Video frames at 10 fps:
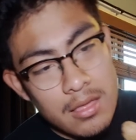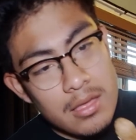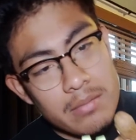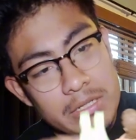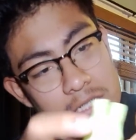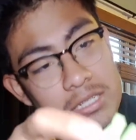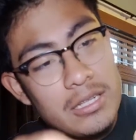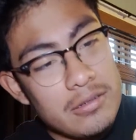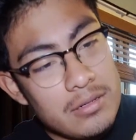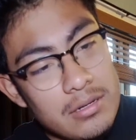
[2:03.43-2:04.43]
But just
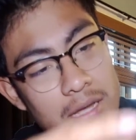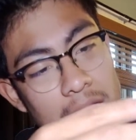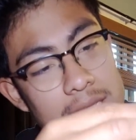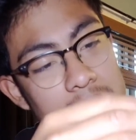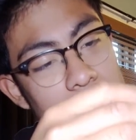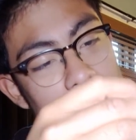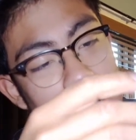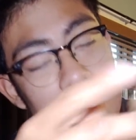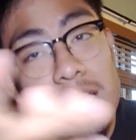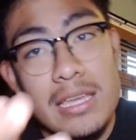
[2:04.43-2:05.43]
alone, I'd say I
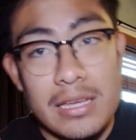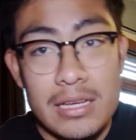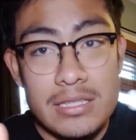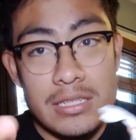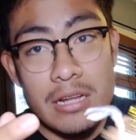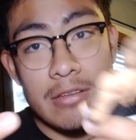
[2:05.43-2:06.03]
like it because, his